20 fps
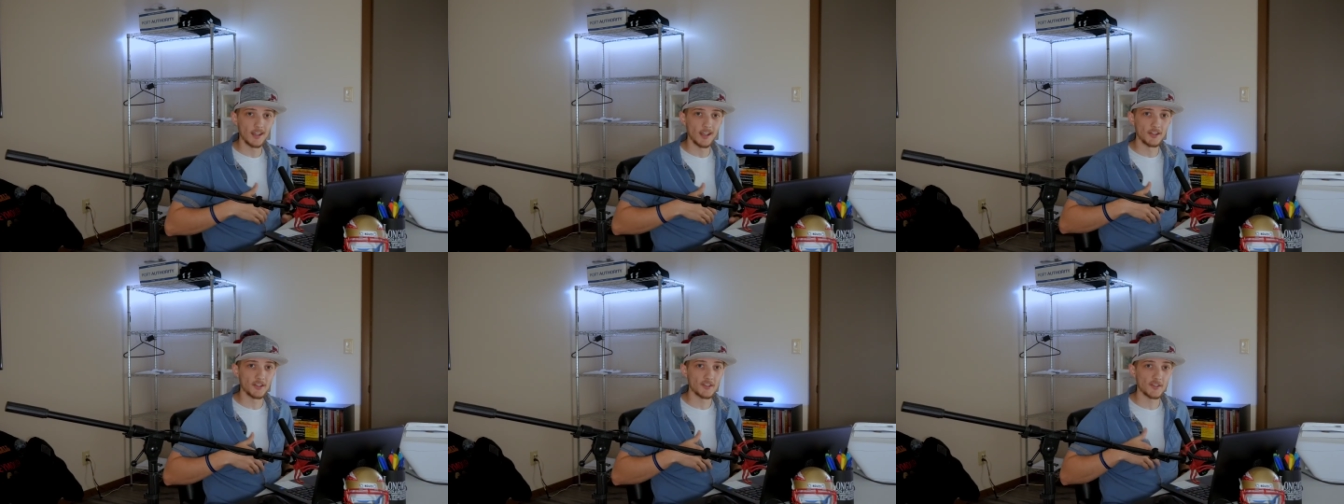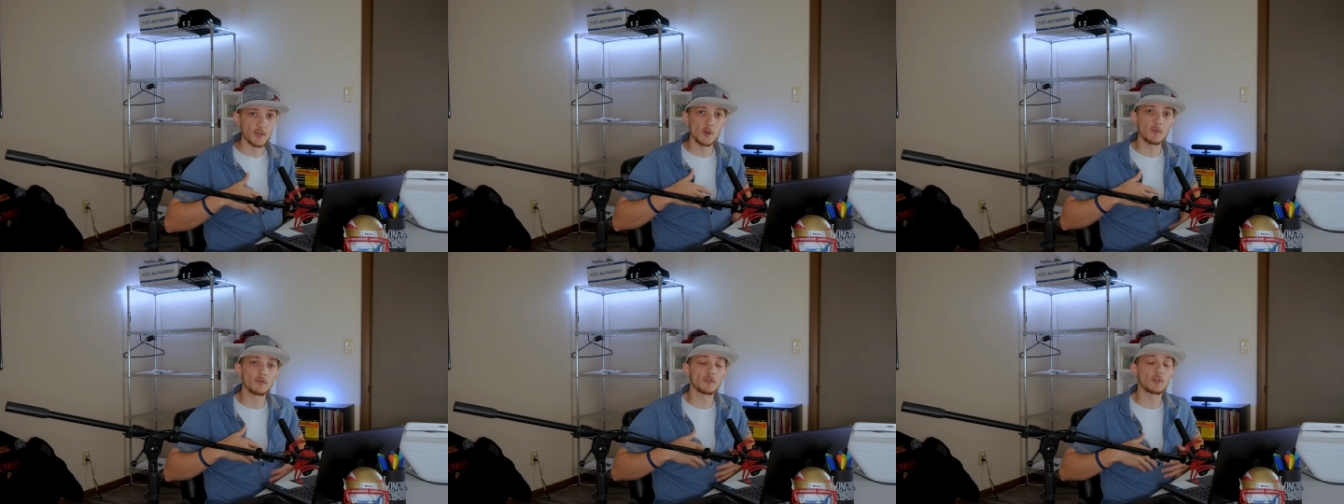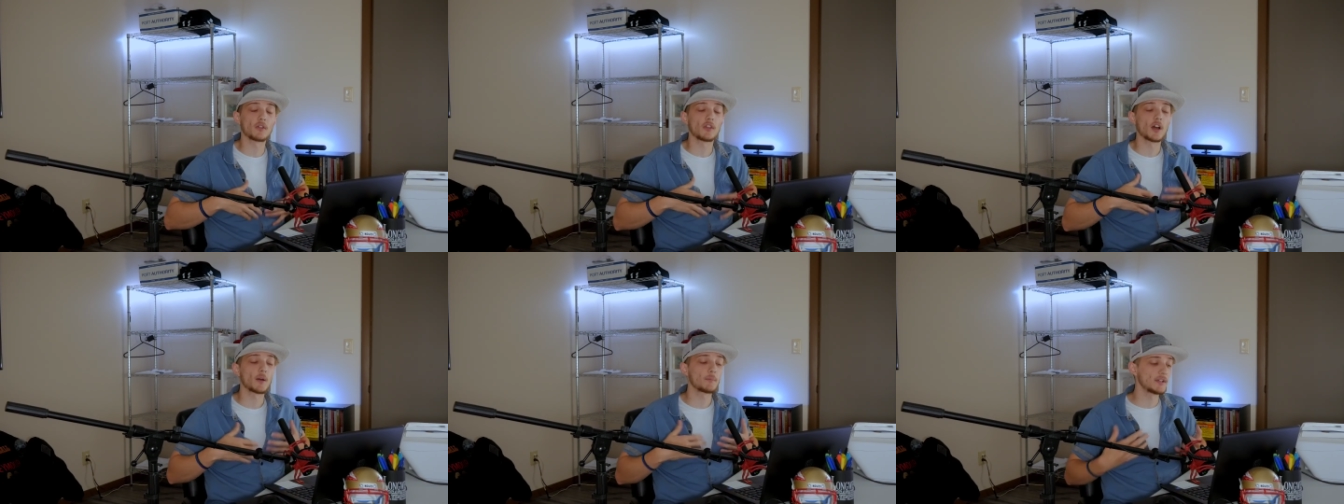and just
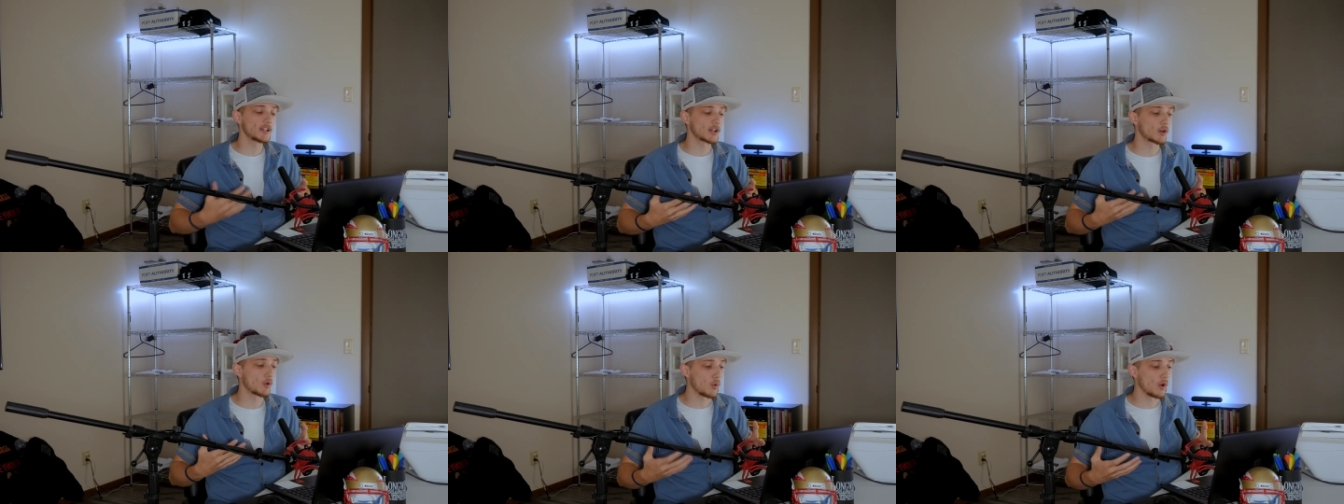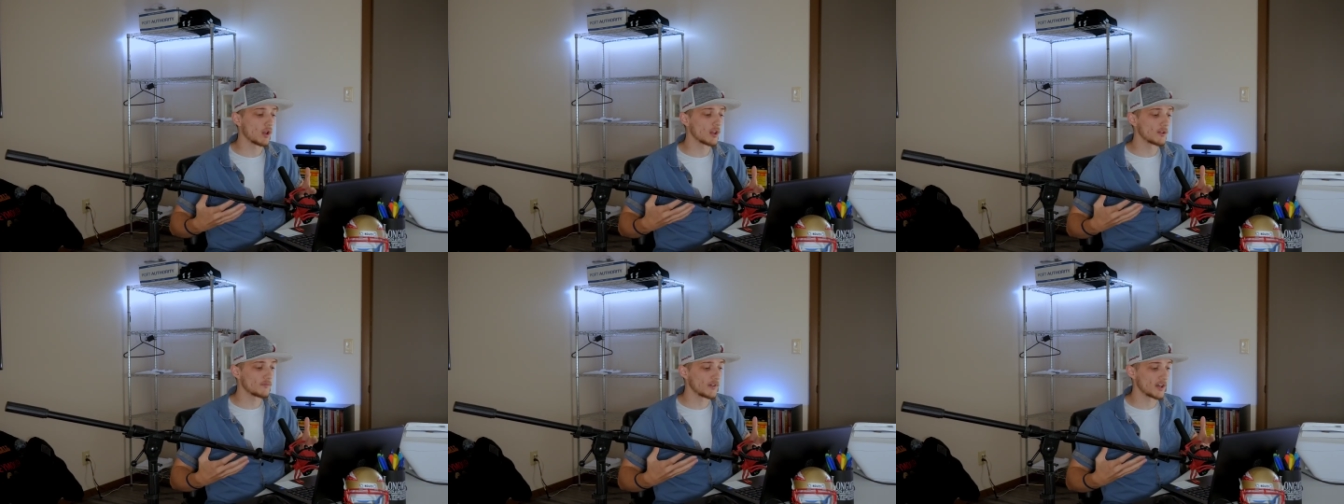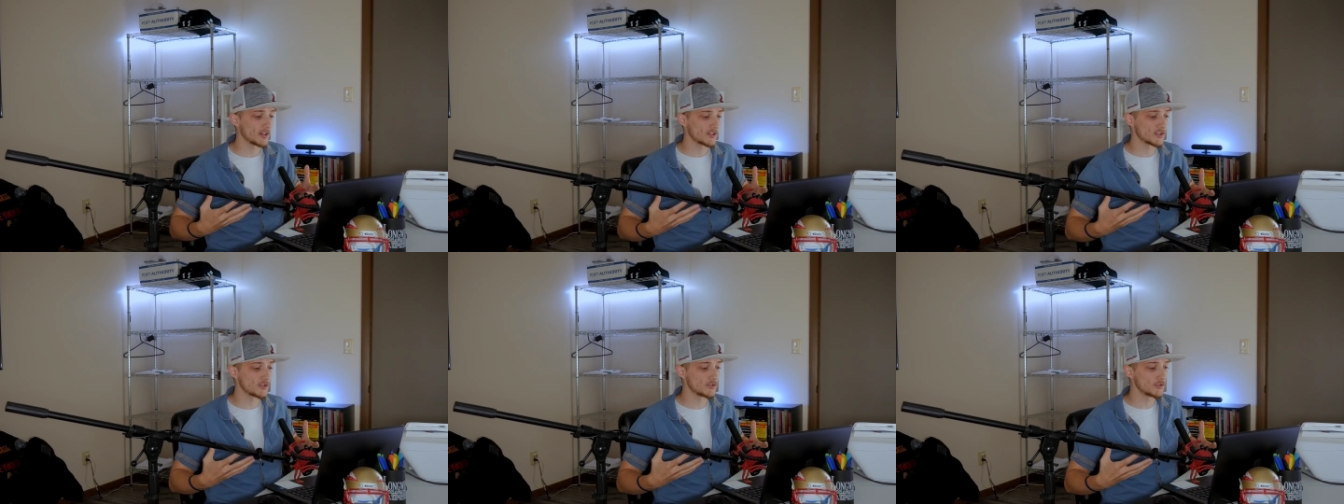overall not being
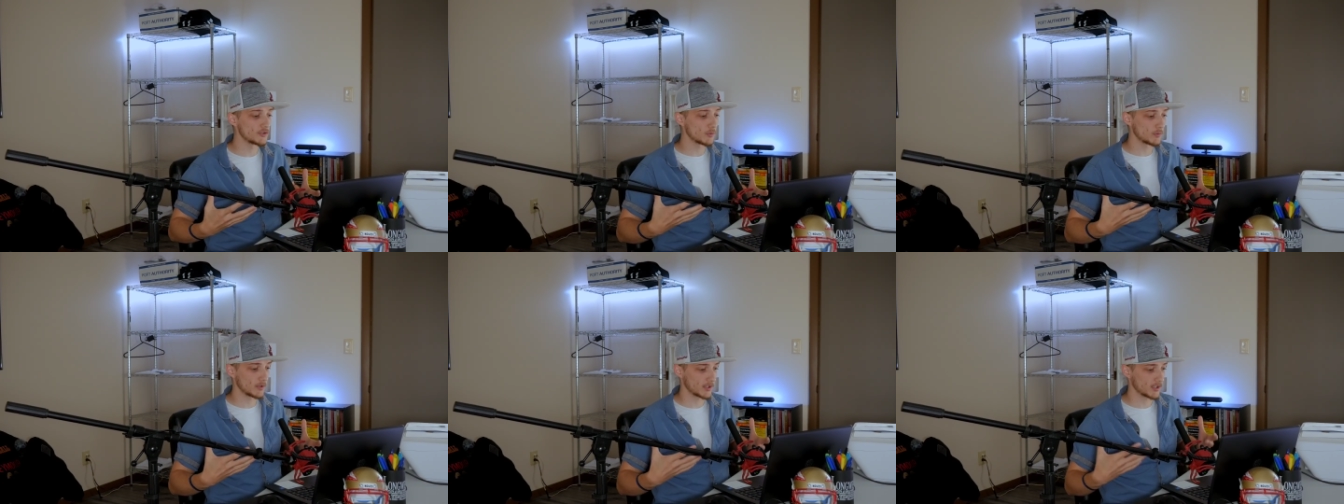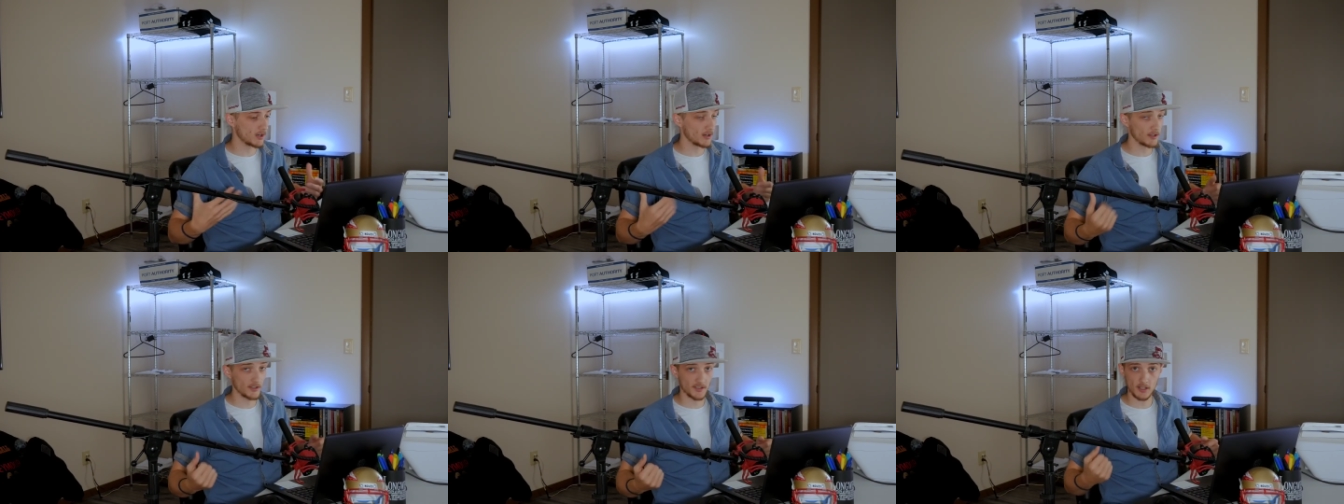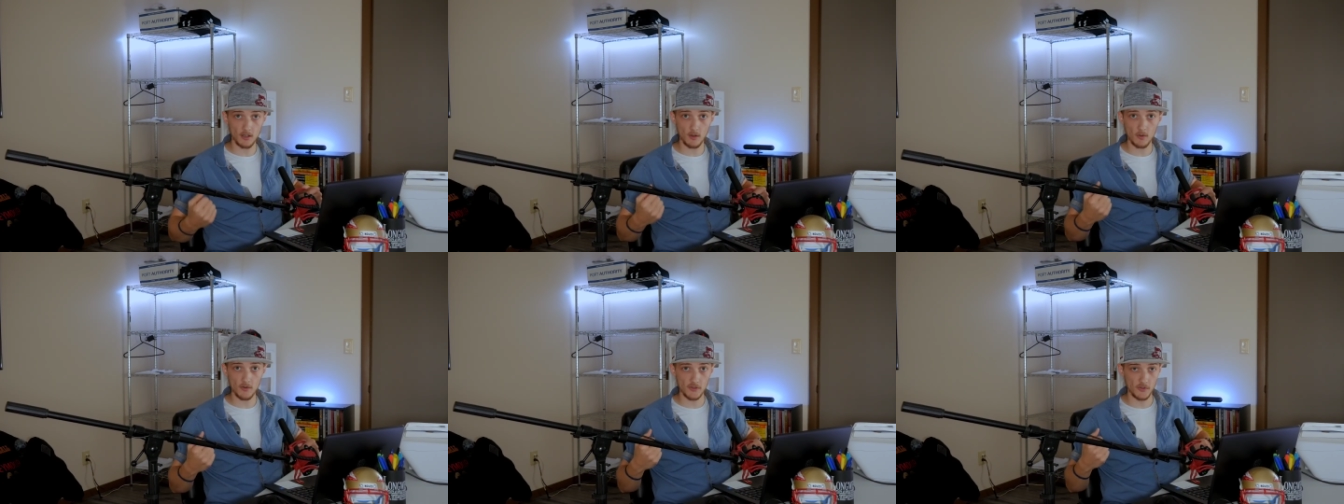qualified to do what God
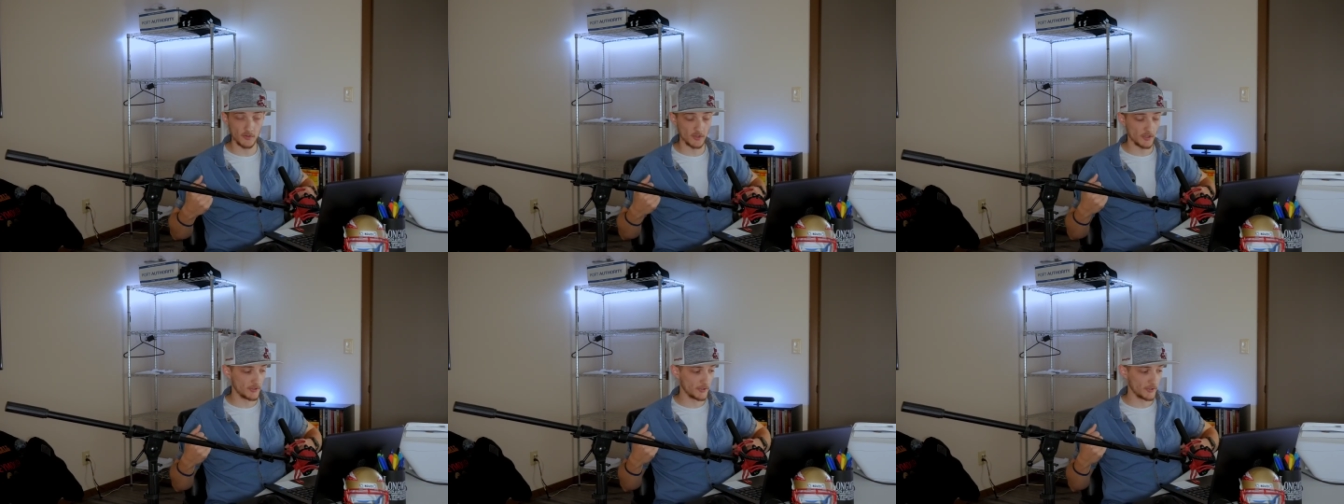has called you